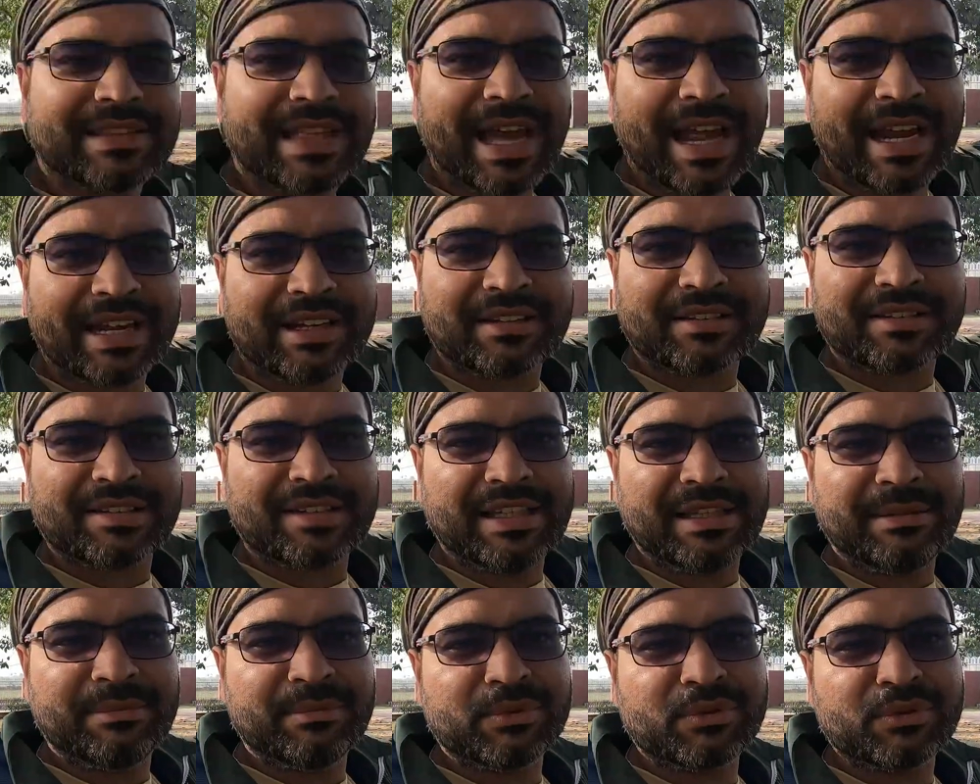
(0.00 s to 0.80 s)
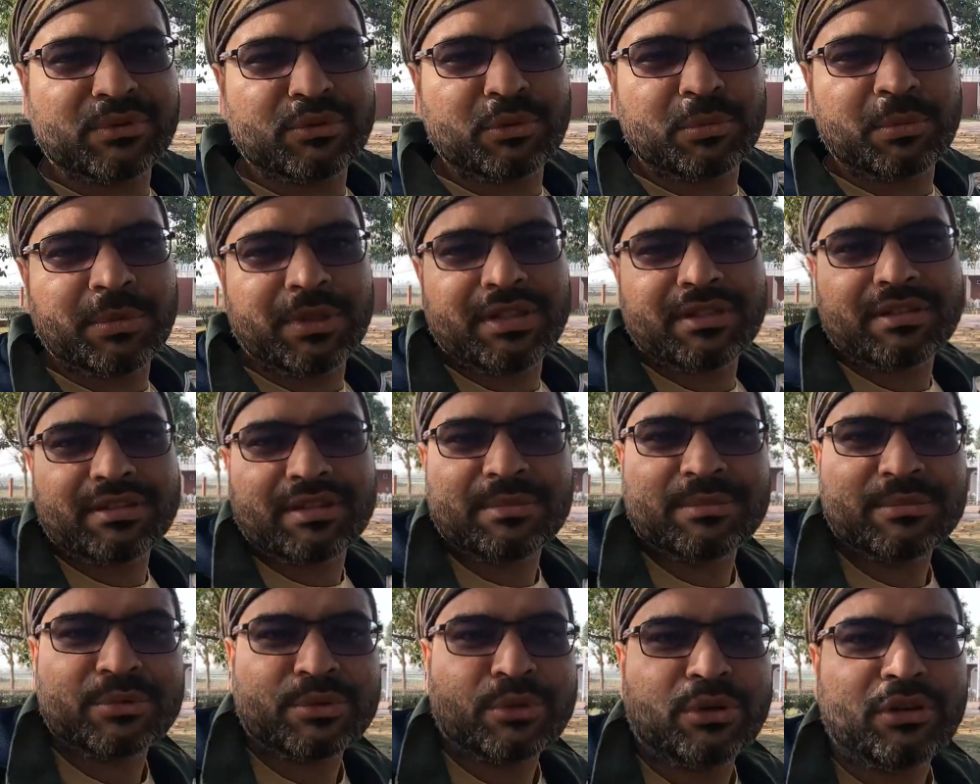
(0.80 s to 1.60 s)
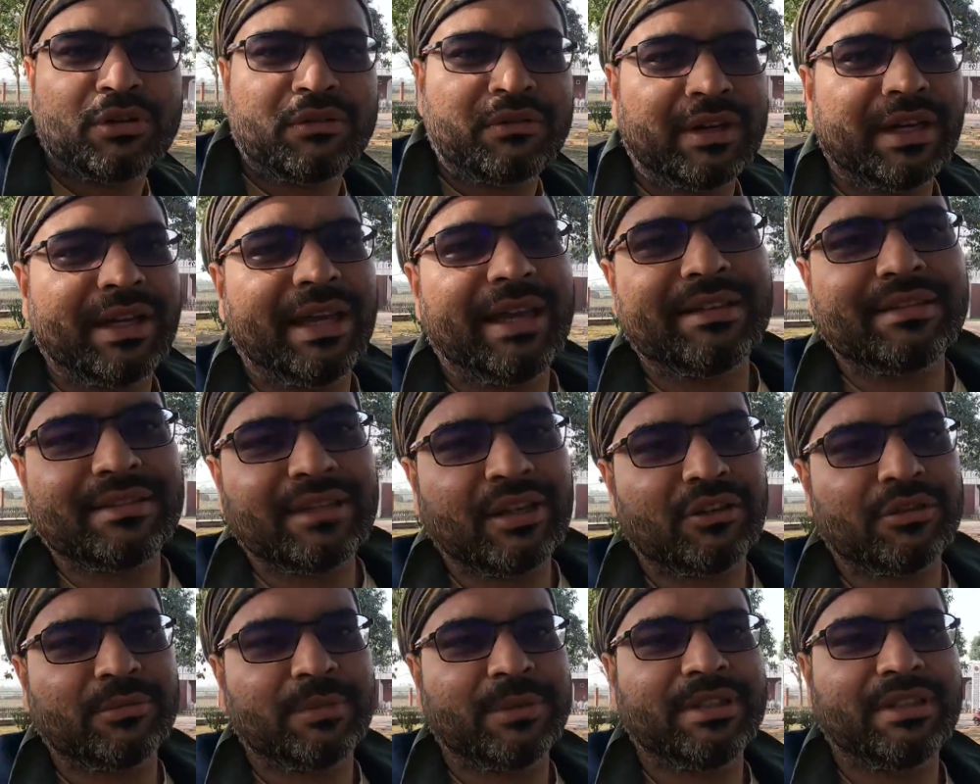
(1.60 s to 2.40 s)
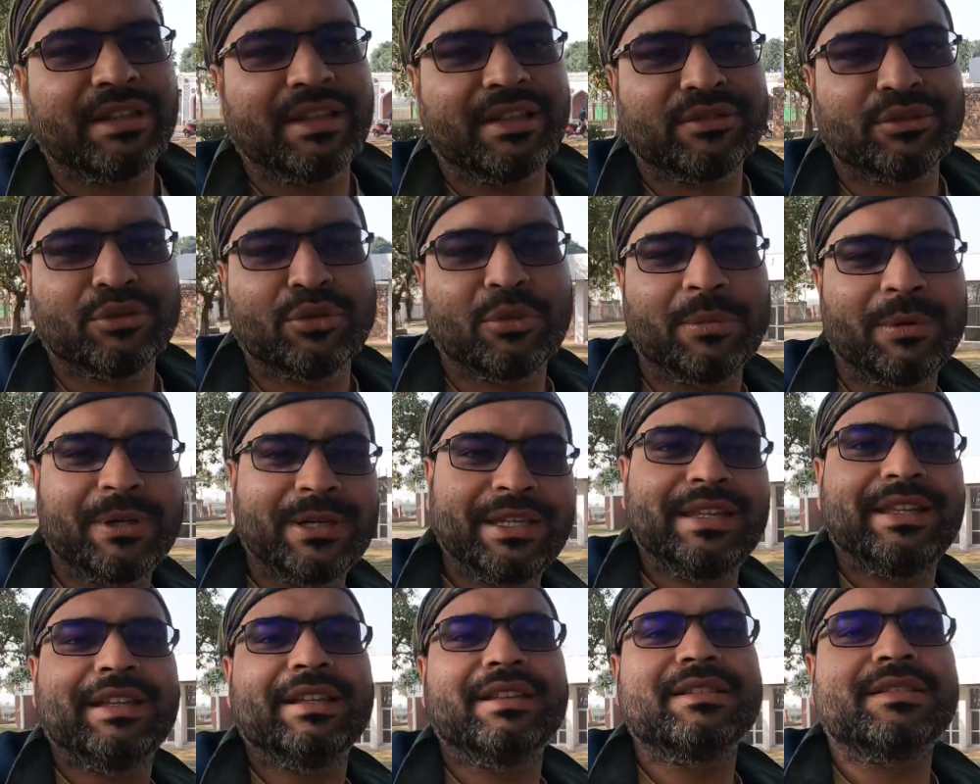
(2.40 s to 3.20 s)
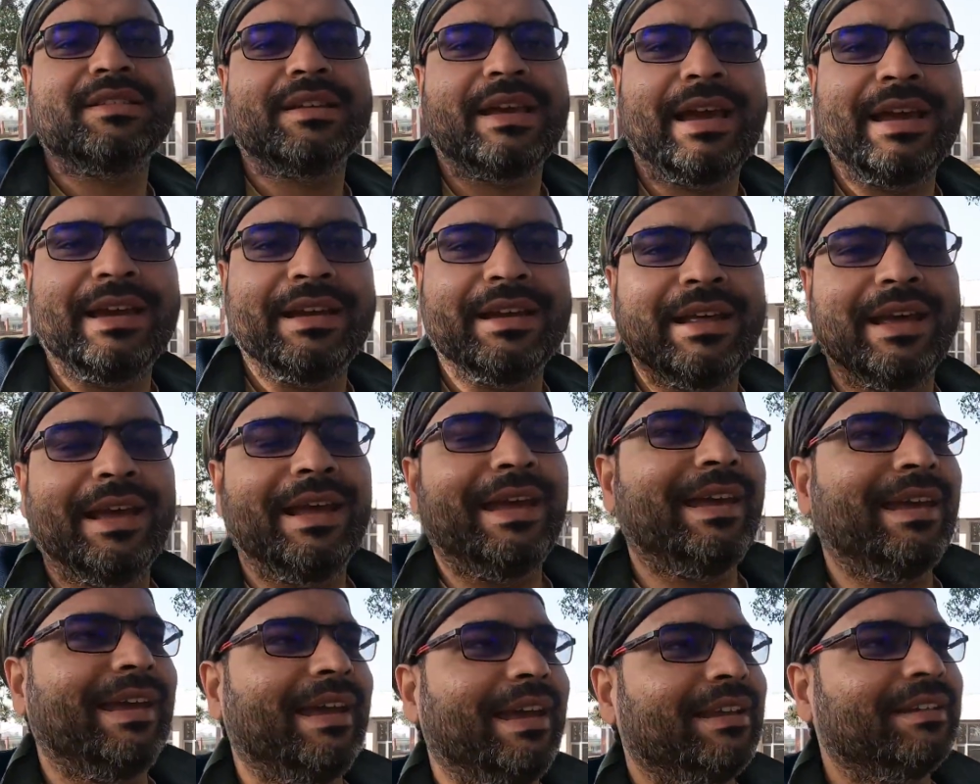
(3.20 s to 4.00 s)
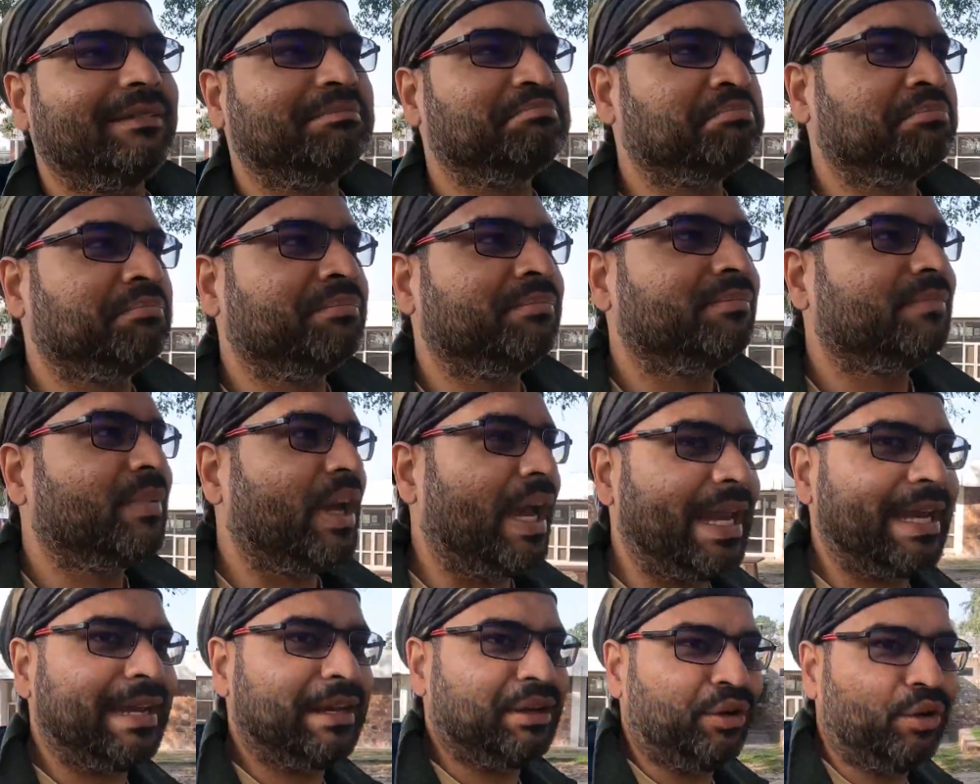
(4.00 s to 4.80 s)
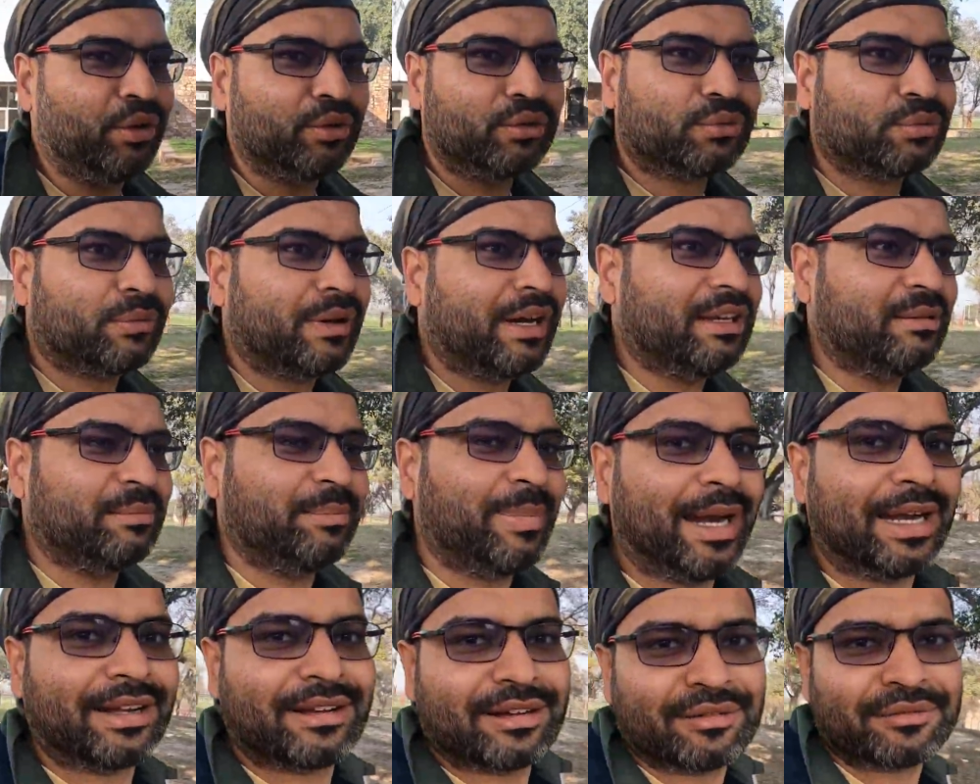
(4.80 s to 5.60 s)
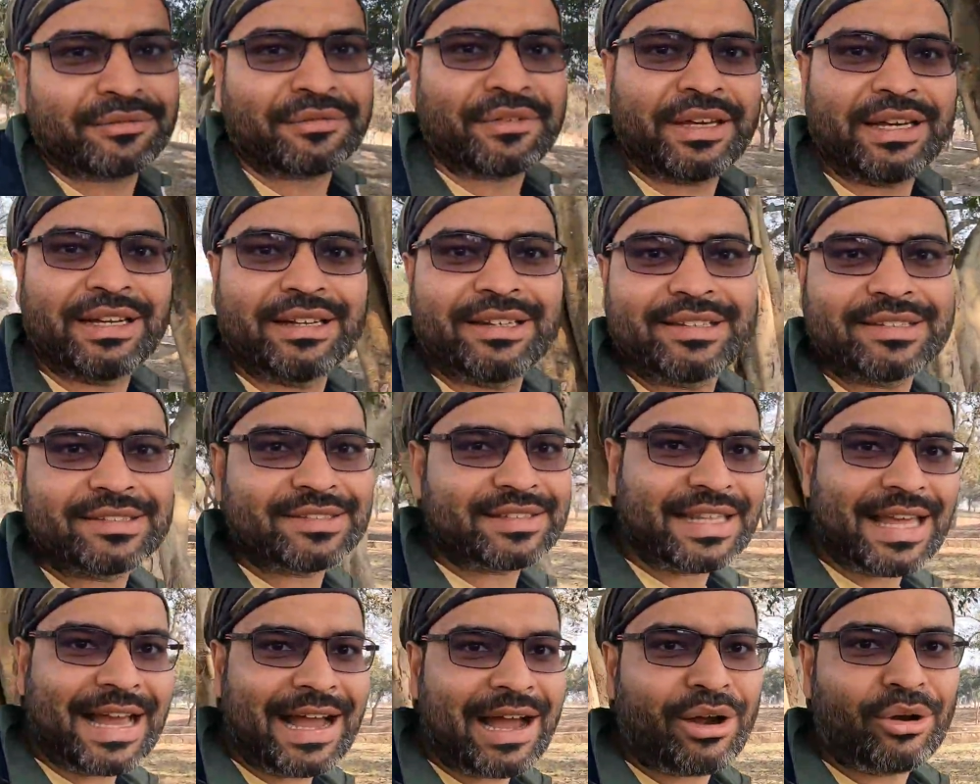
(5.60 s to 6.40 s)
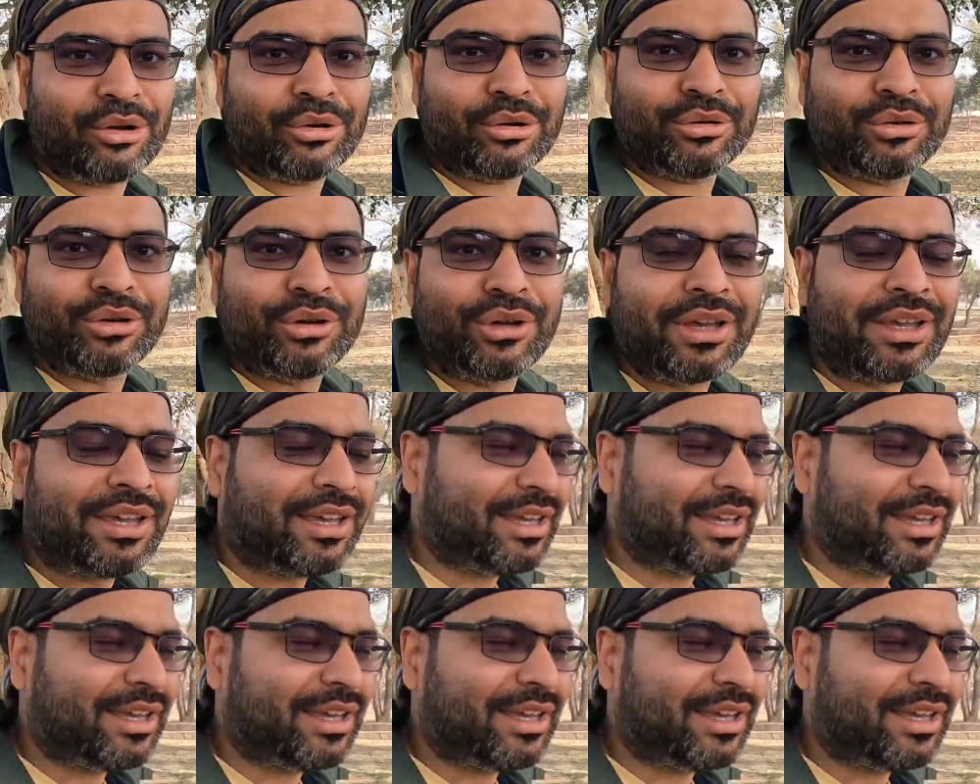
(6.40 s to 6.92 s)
That seems to be some sort of a guest house, but there's nobody inside, and an erstwhile battlefield is now